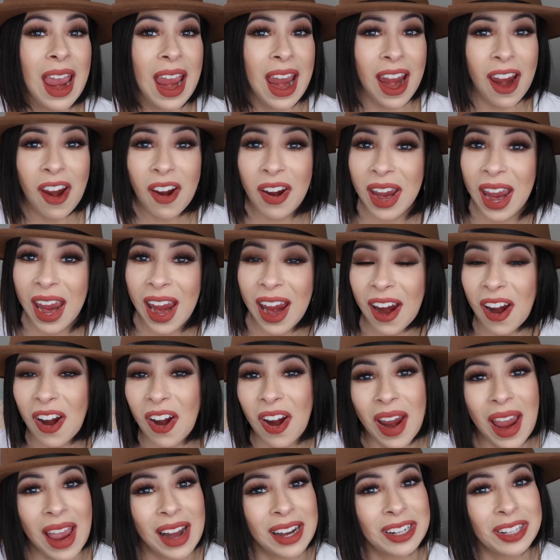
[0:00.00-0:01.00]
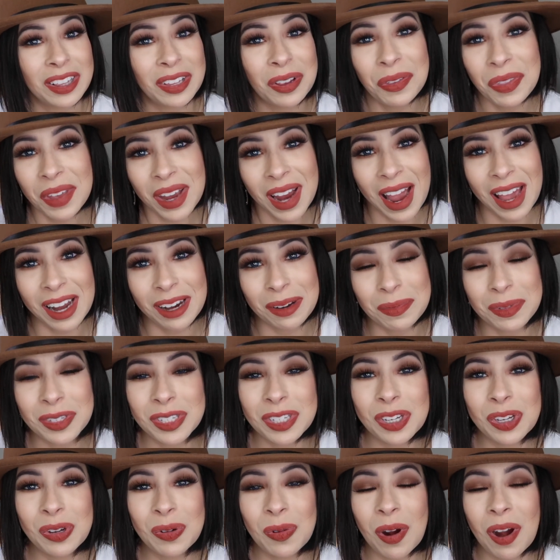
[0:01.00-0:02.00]
hair care, and clothing
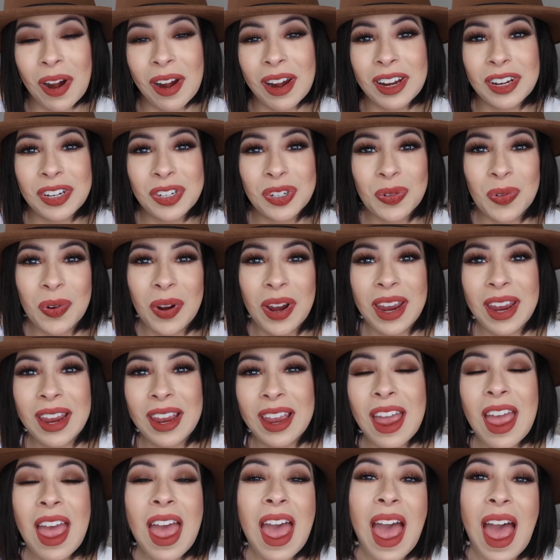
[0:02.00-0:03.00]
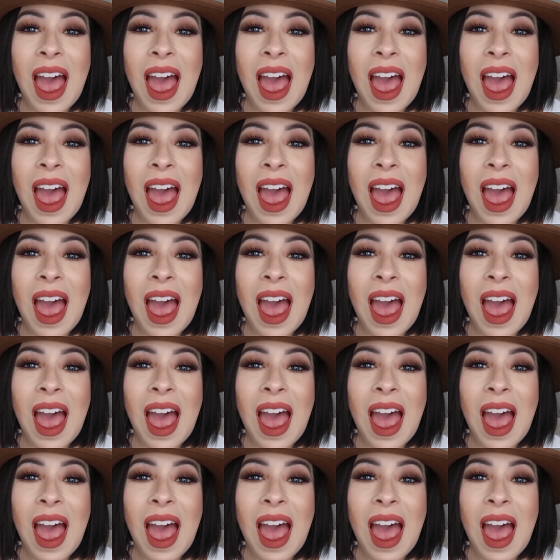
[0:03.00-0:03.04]
items you are enjoying